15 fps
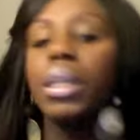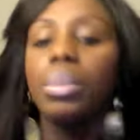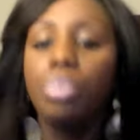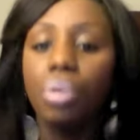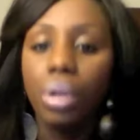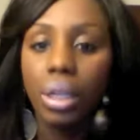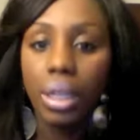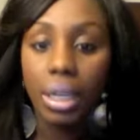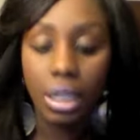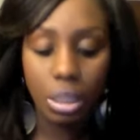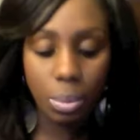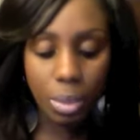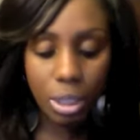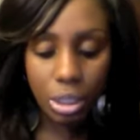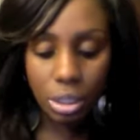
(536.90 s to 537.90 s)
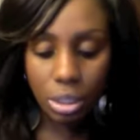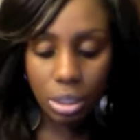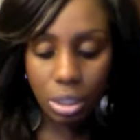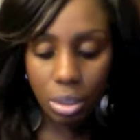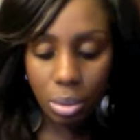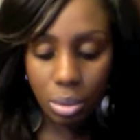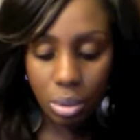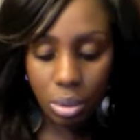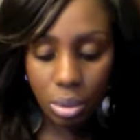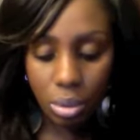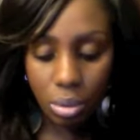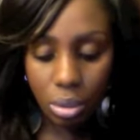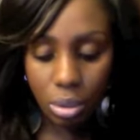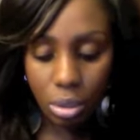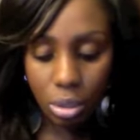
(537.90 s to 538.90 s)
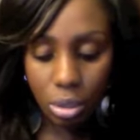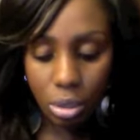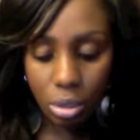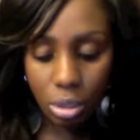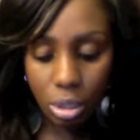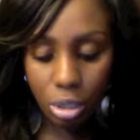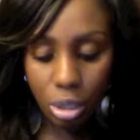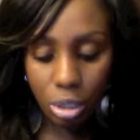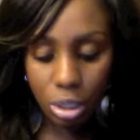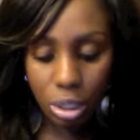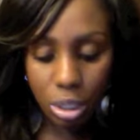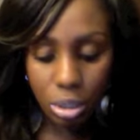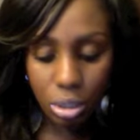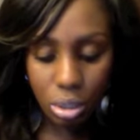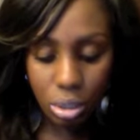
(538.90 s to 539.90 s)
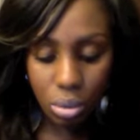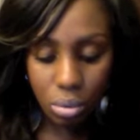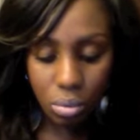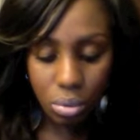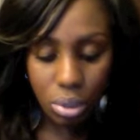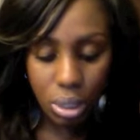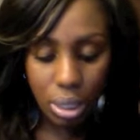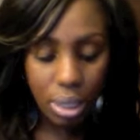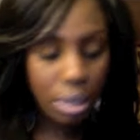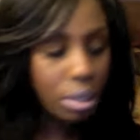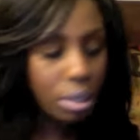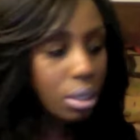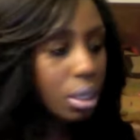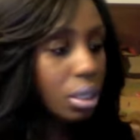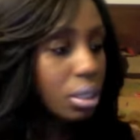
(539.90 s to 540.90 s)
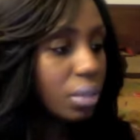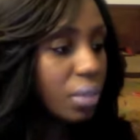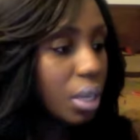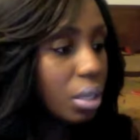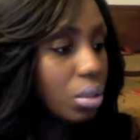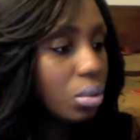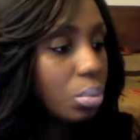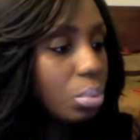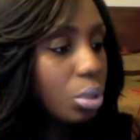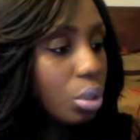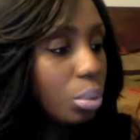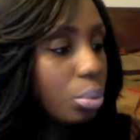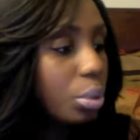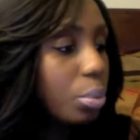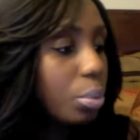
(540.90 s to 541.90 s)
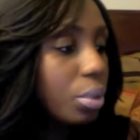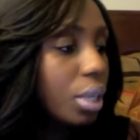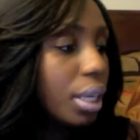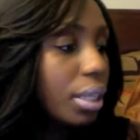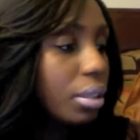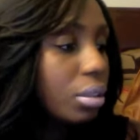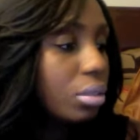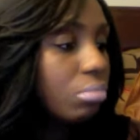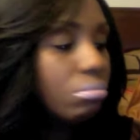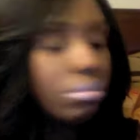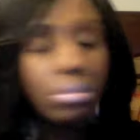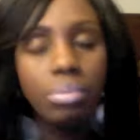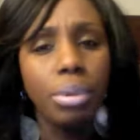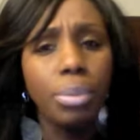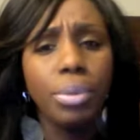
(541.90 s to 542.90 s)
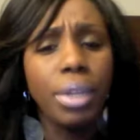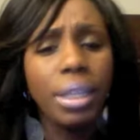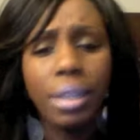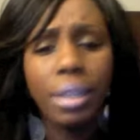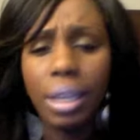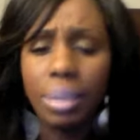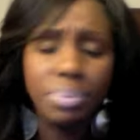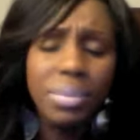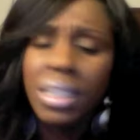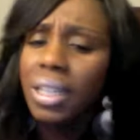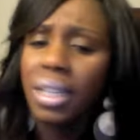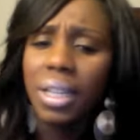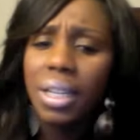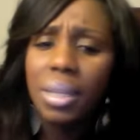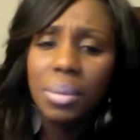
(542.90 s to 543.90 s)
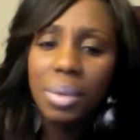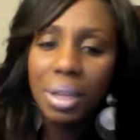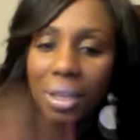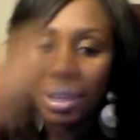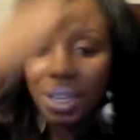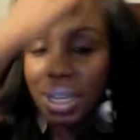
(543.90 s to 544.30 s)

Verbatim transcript: pretty, especially on, you know, dark skin tones and things of that, you know, people like people like that.